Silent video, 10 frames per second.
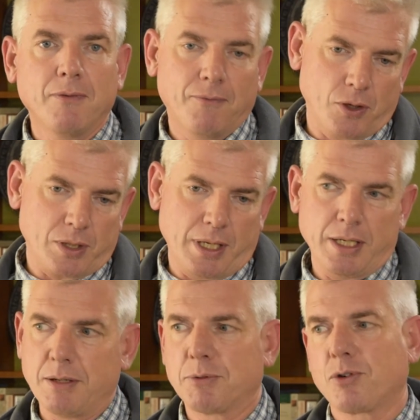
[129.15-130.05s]
Firstly,
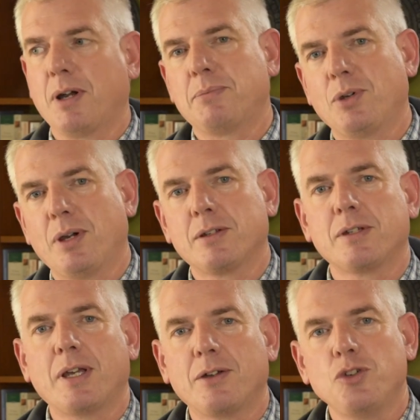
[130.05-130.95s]
subscribe to
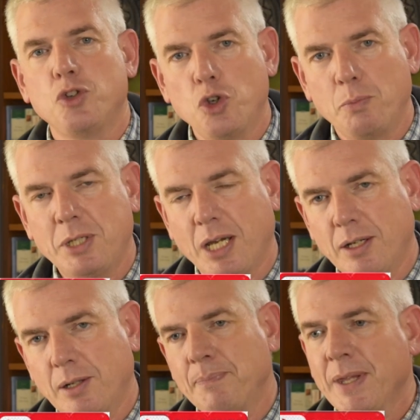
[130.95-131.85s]
our YouTube
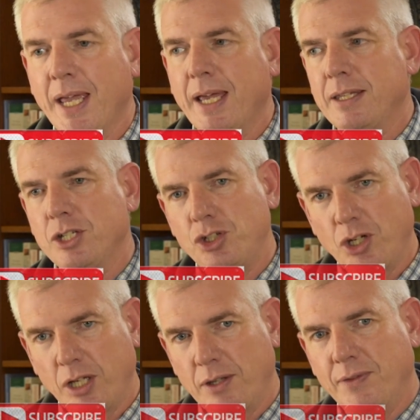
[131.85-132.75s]
channel and then
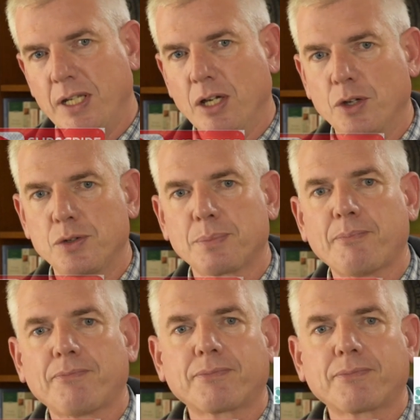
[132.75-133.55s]
share the videos.